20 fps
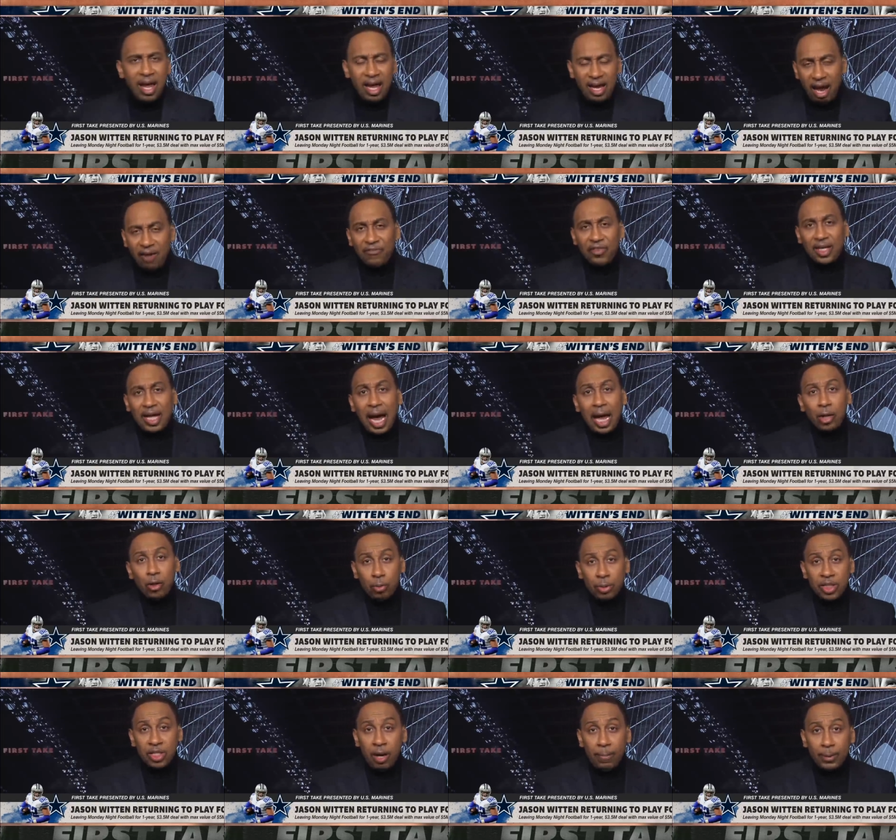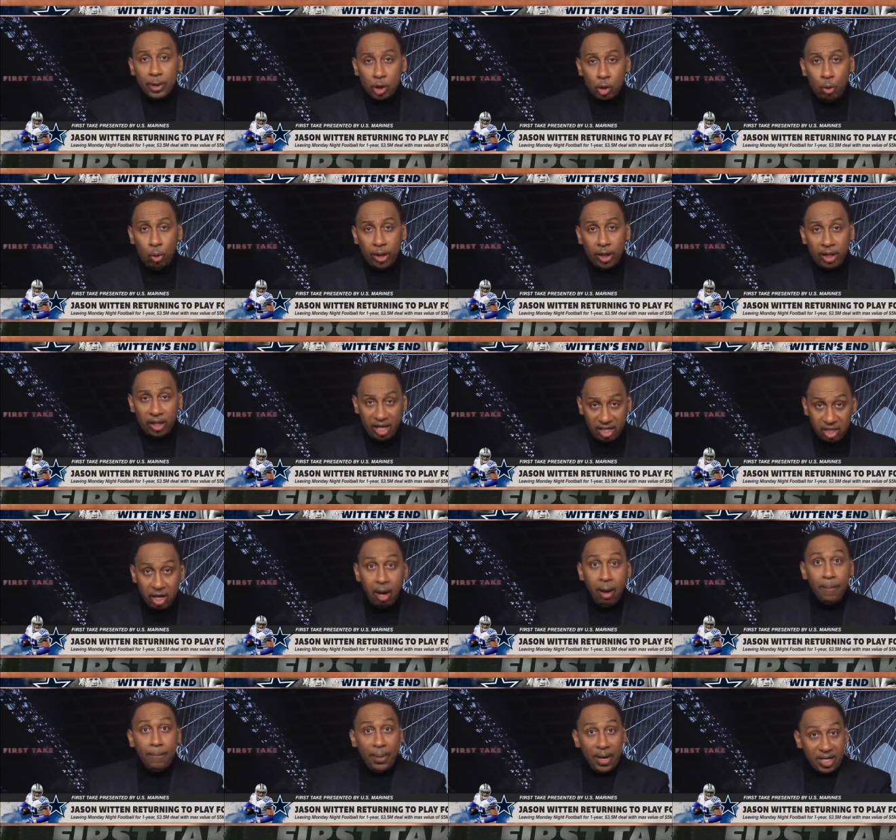and I forgot who was number two on the list,
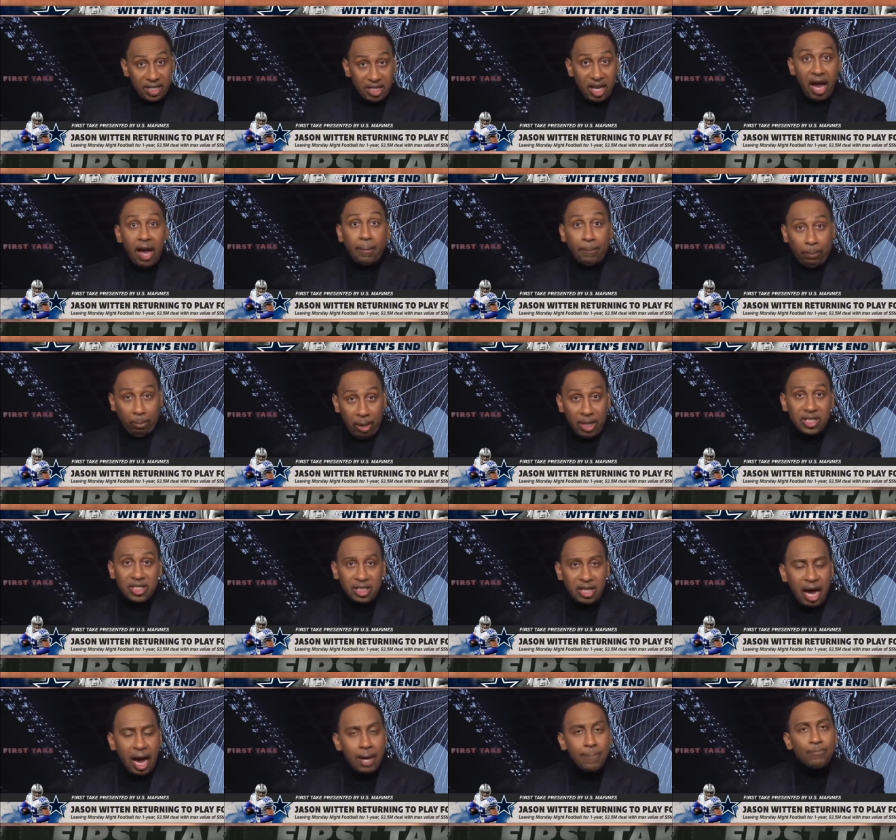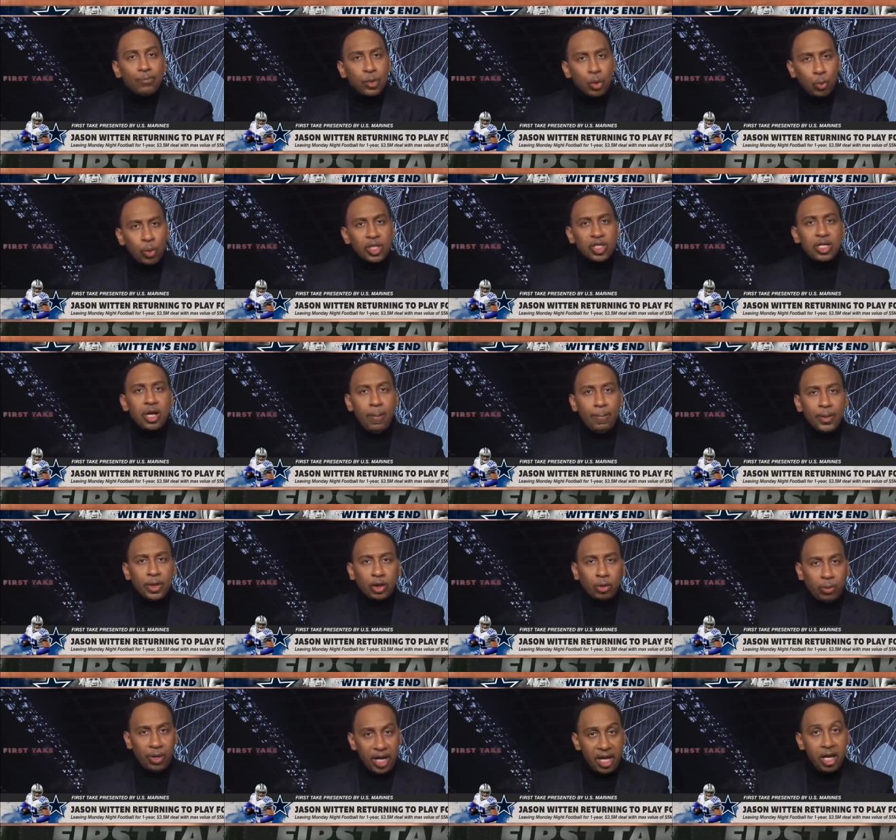but Dak Prescott was number
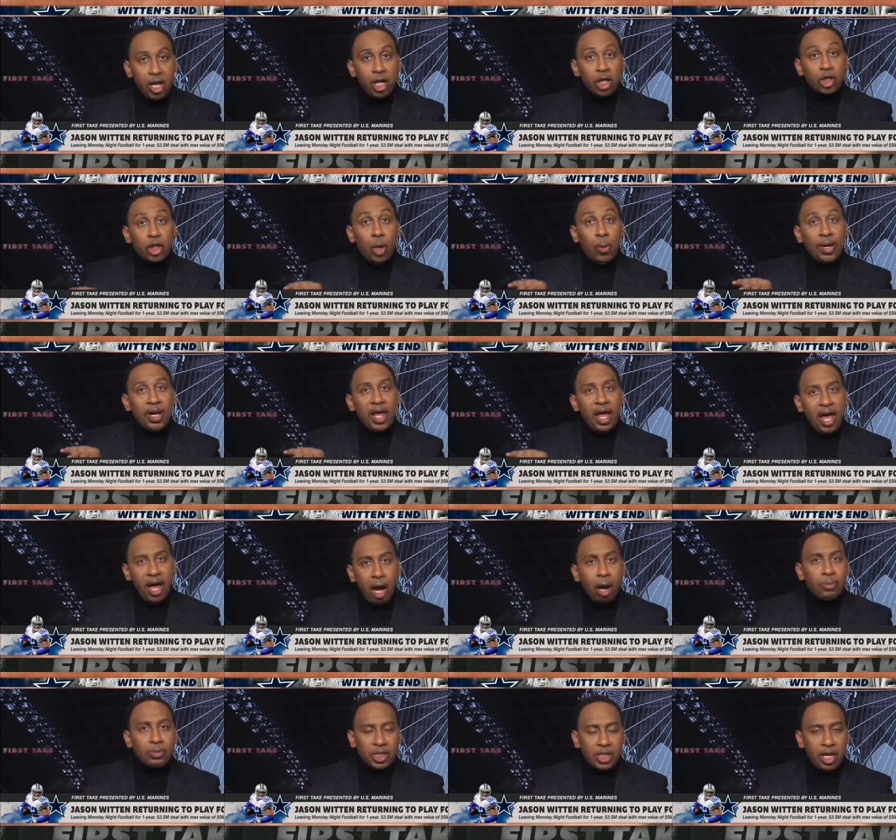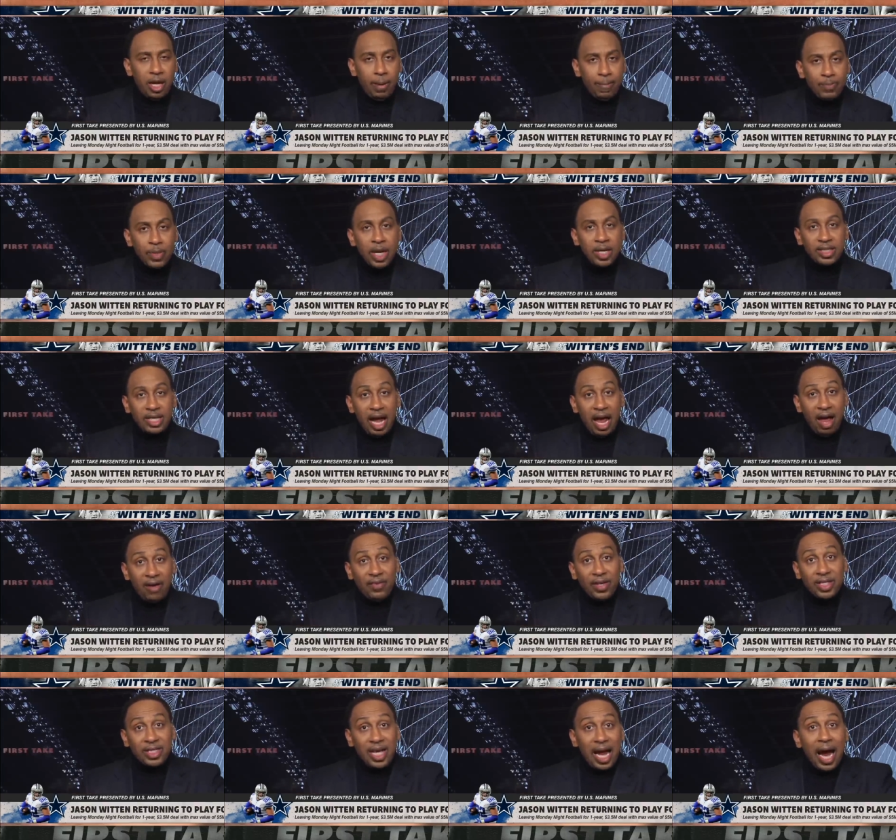three. So it helps him to
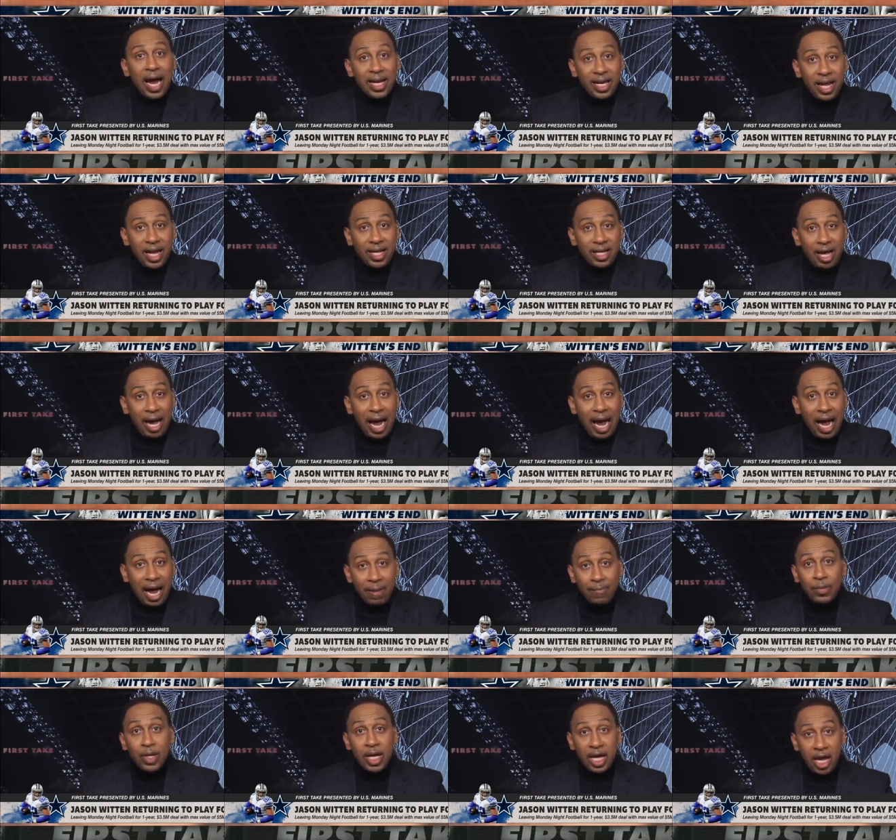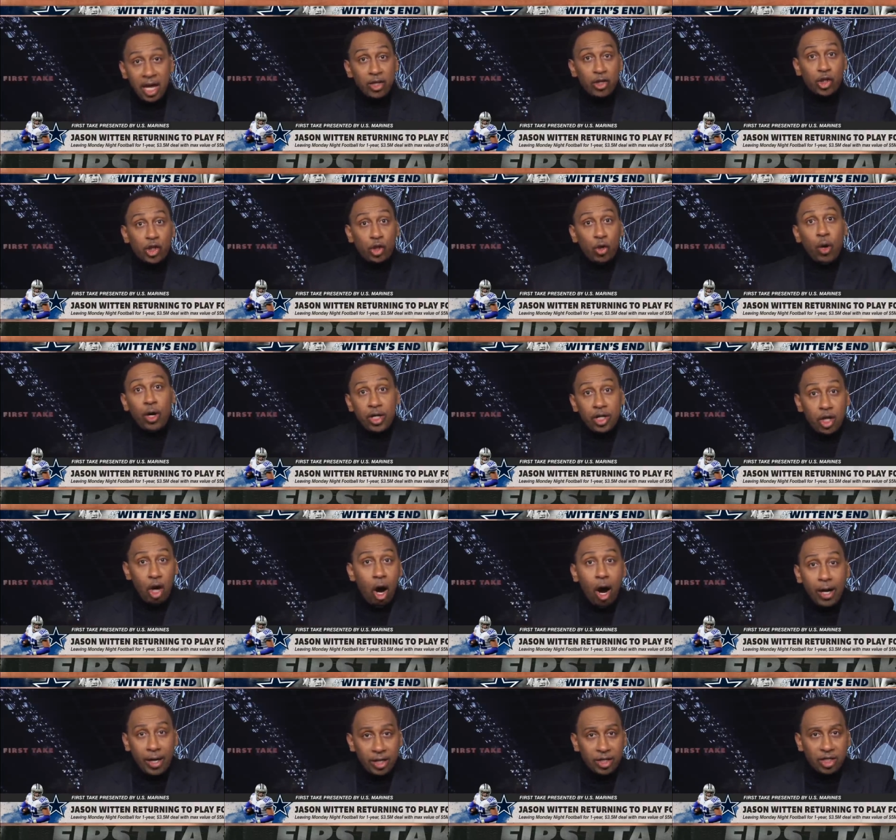have a tight end guy in short
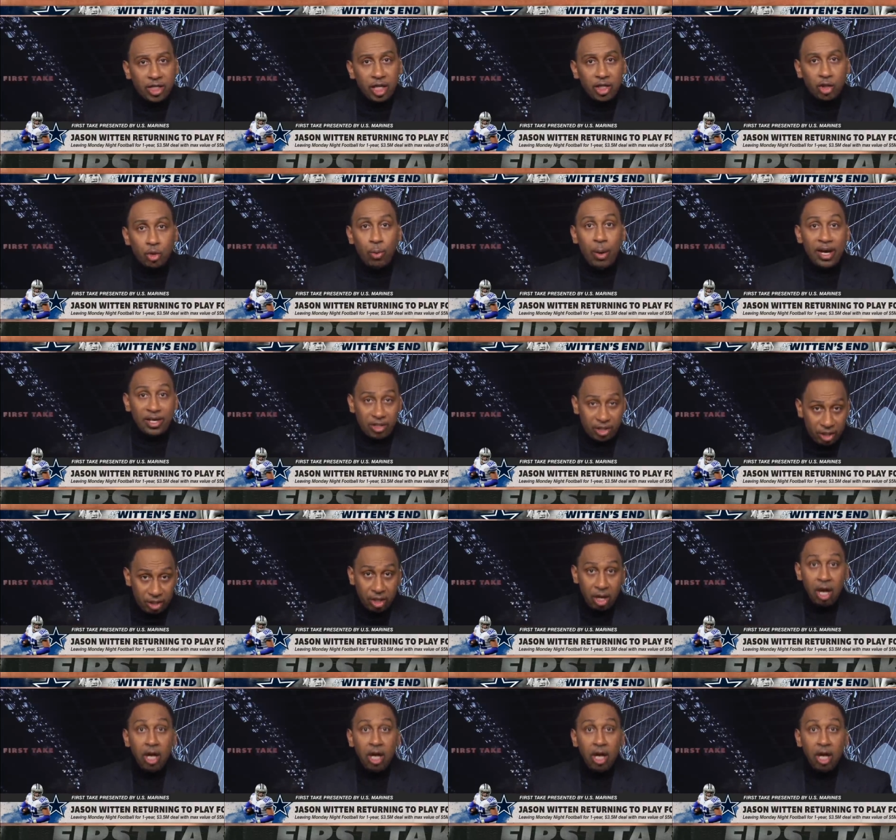yardage situations